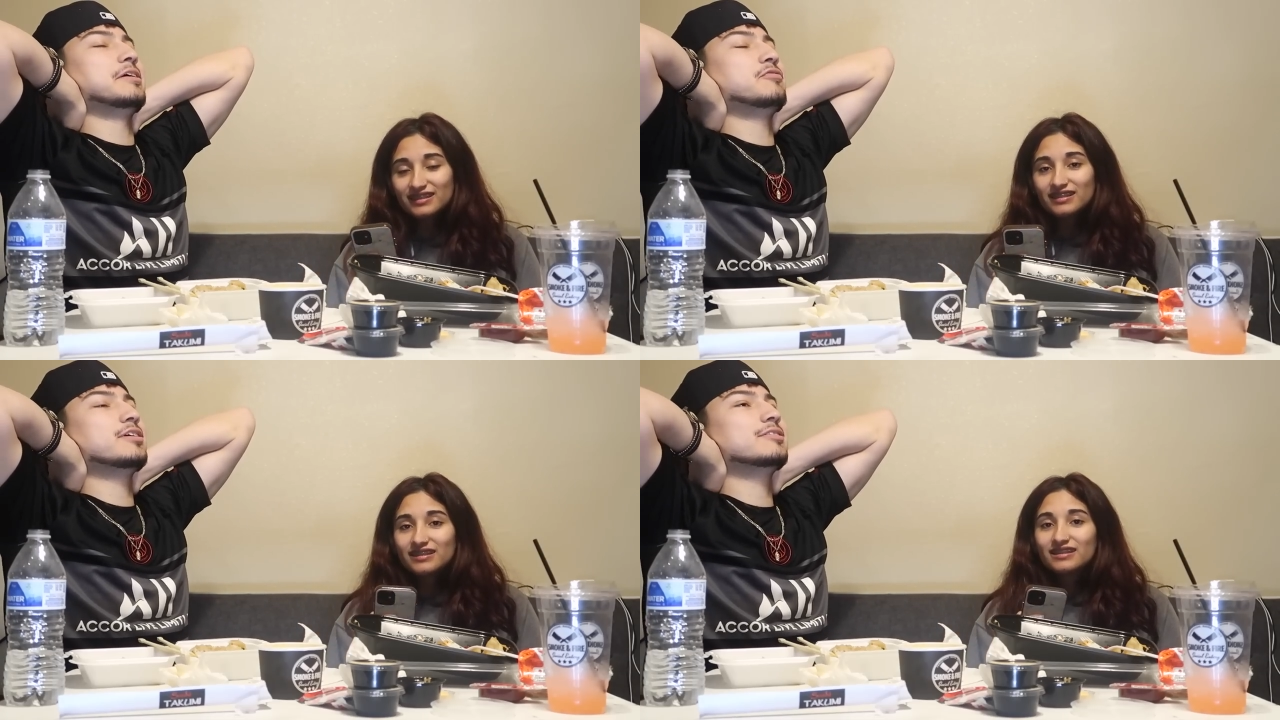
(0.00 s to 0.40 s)

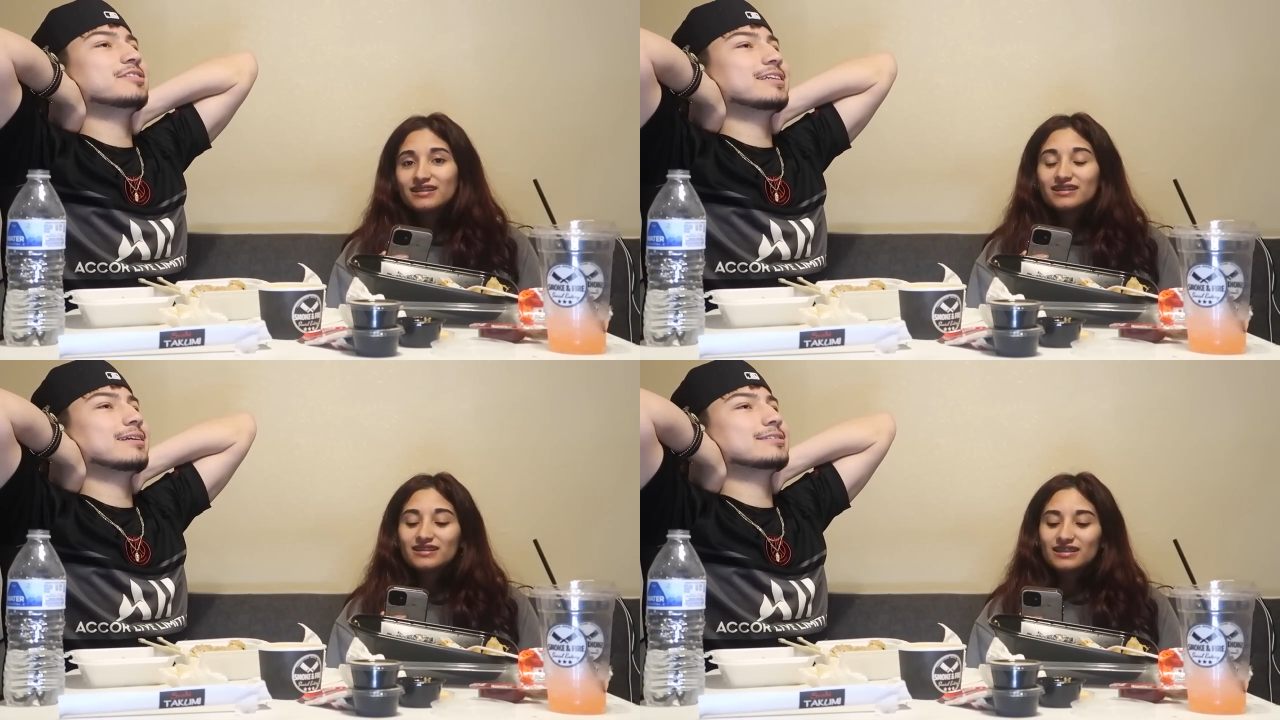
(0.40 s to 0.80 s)
Speaker 1: I feel like
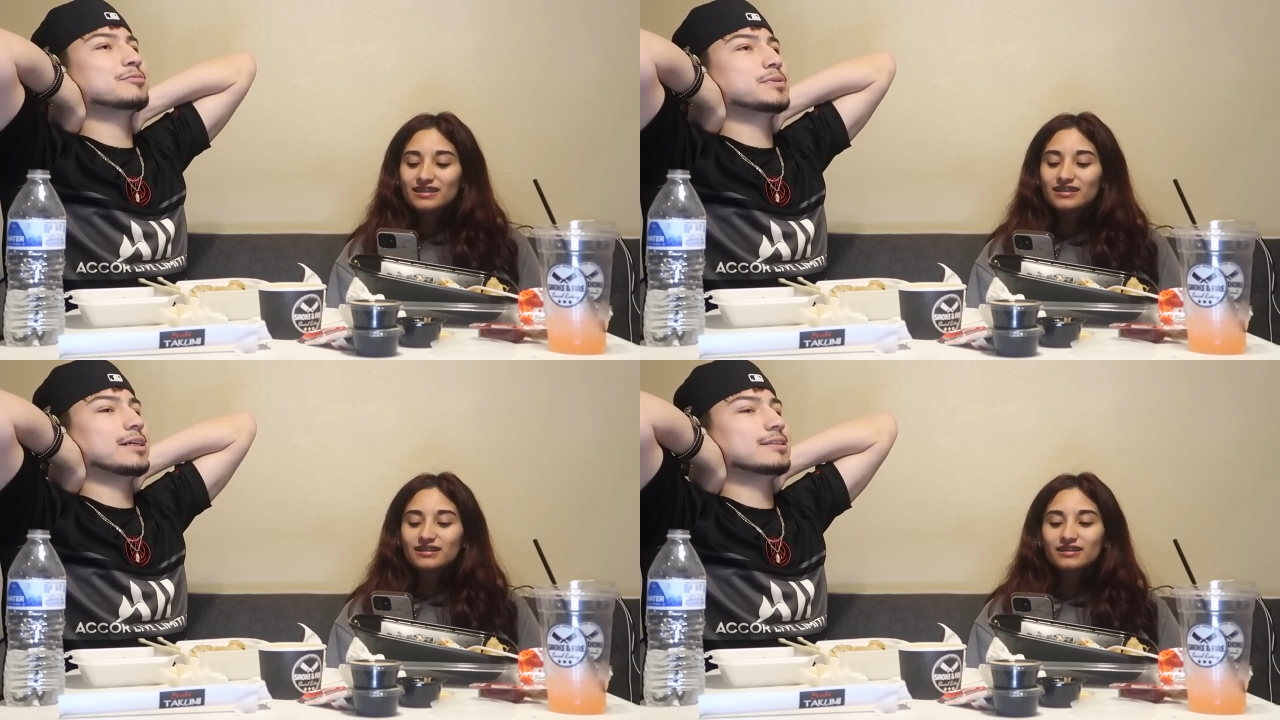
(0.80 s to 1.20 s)
the only thing
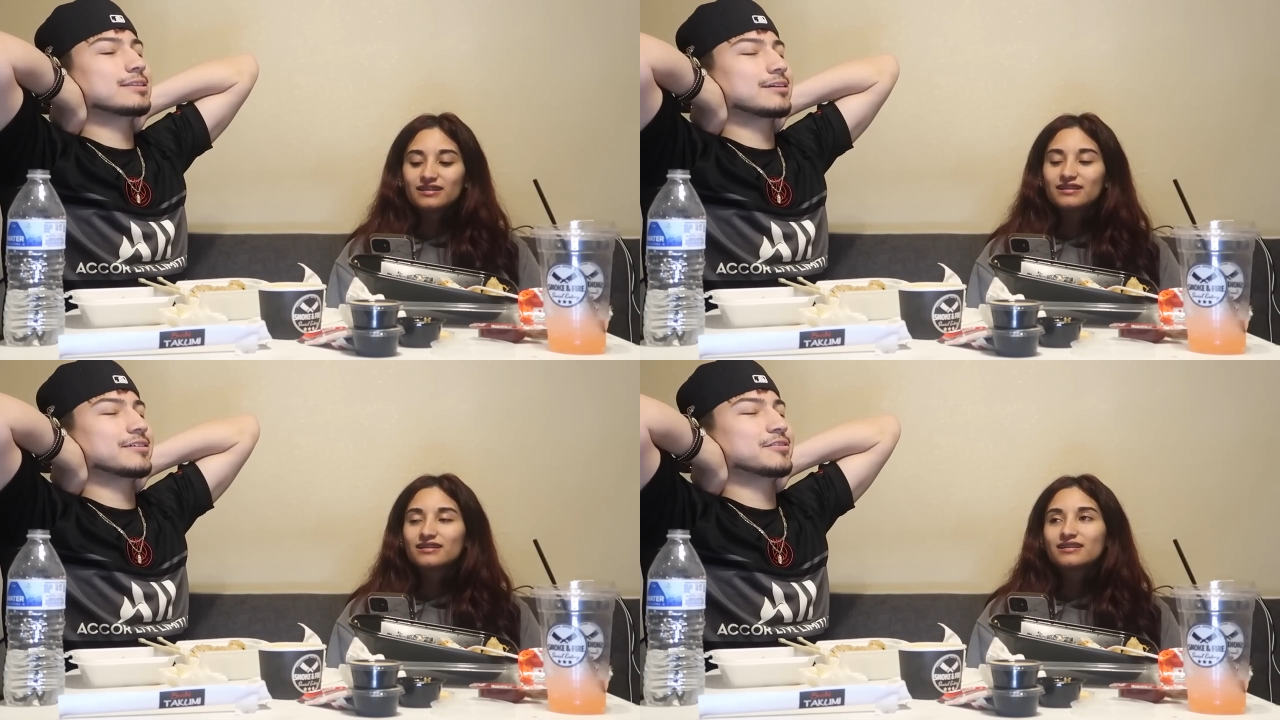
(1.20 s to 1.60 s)
that's a pain
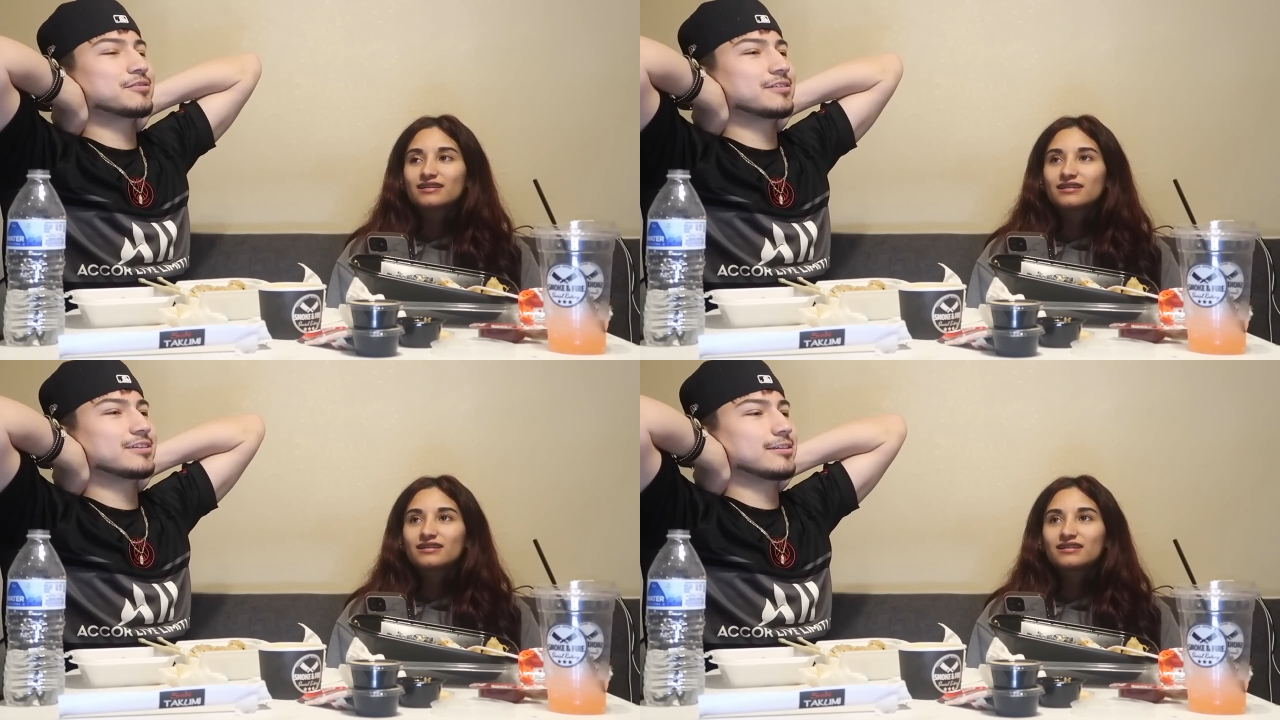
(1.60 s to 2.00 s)
is like her
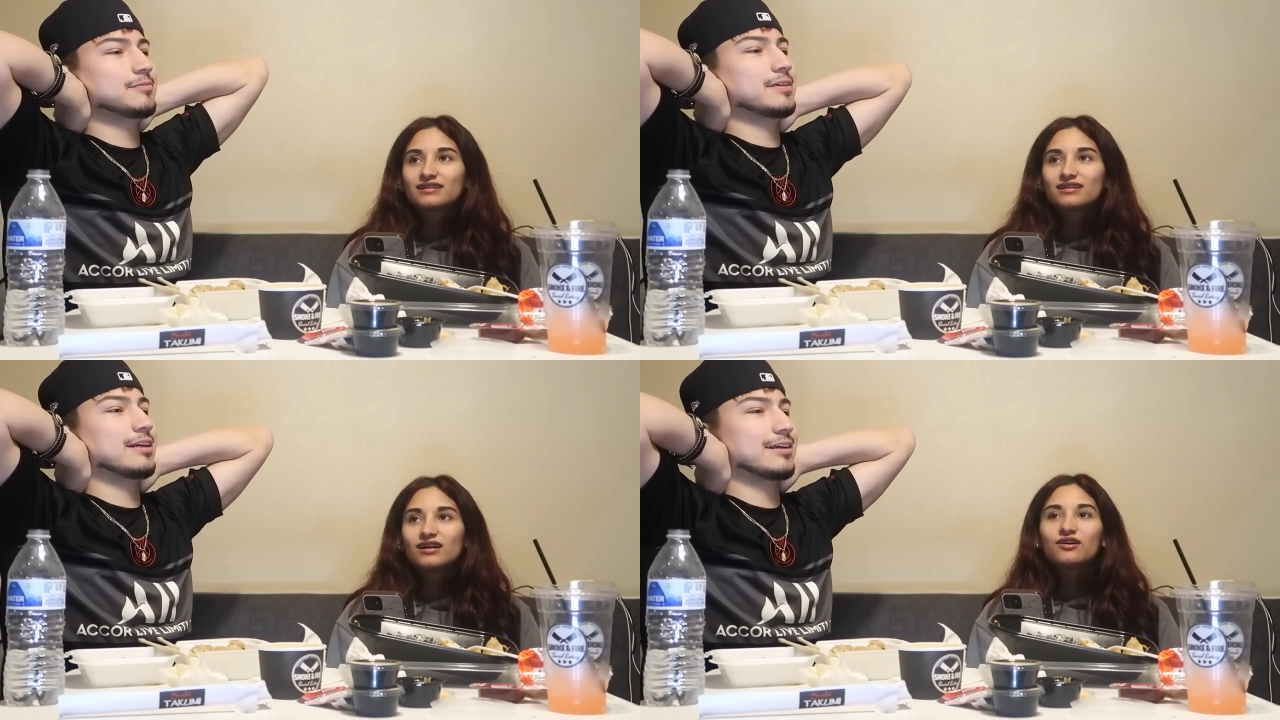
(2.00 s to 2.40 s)
throwing
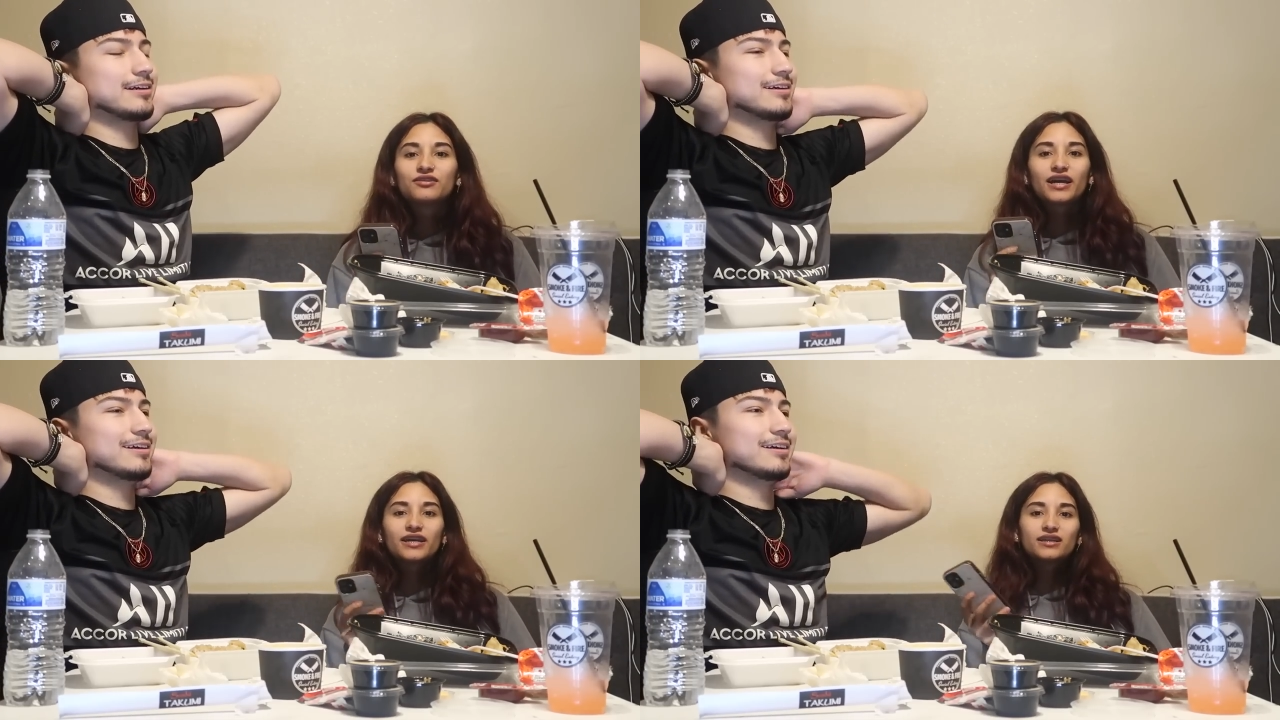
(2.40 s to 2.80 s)
up and like,
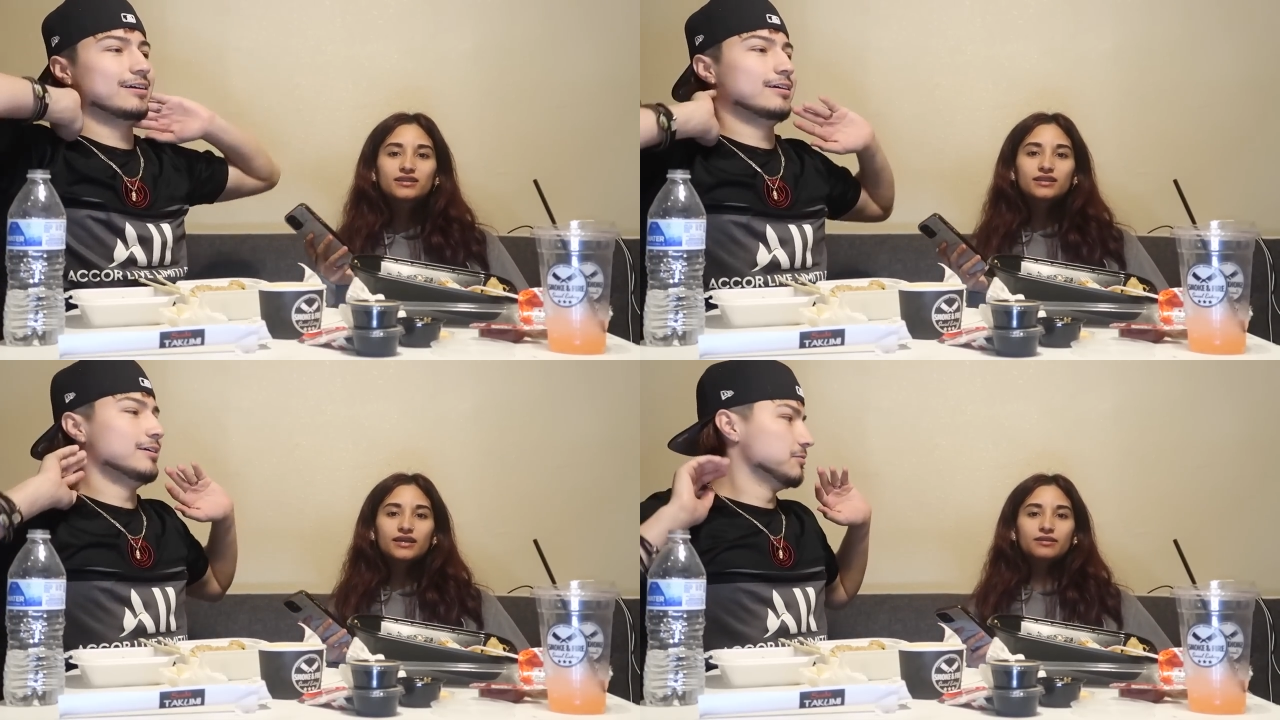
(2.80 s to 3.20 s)
Oh
Speaker 2: yeah, he
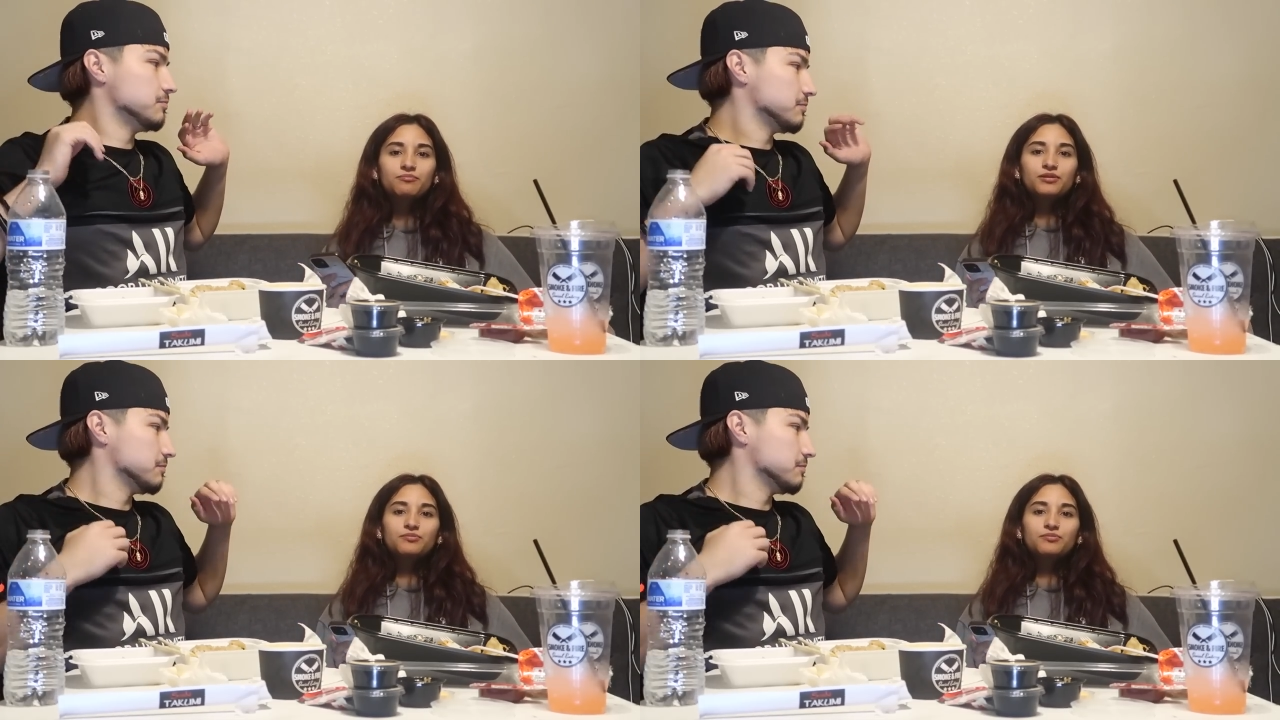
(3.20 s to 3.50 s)
doesn't like